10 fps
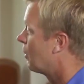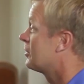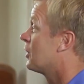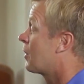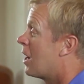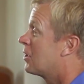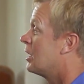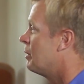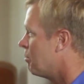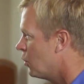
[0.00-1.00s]
The rest of the crowd
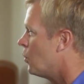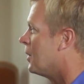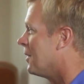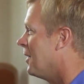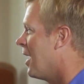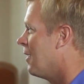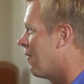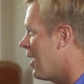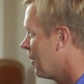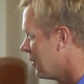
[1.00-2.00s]
could have been booing, and
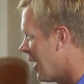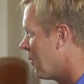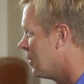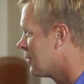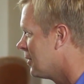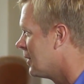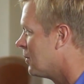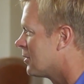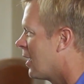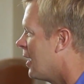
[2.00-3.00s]
if I heard that whistle, it was